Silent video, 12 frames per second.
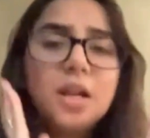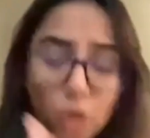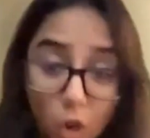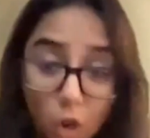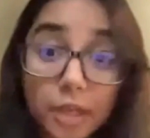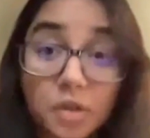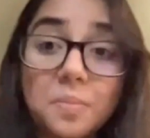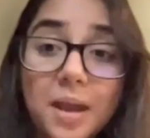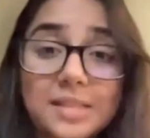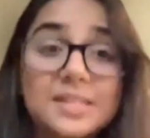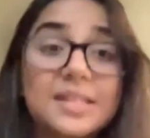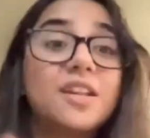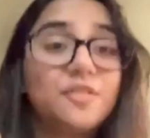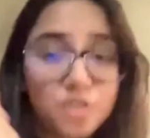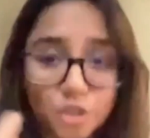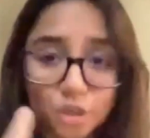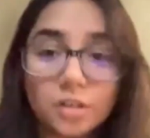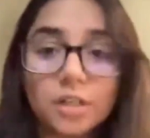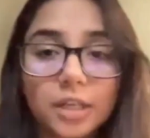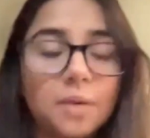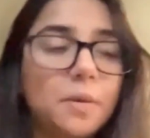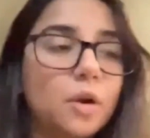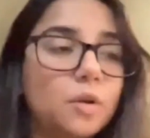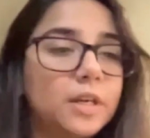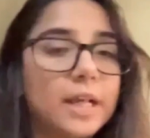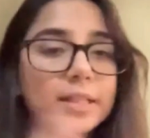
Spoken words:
talking to myself, journaling about it.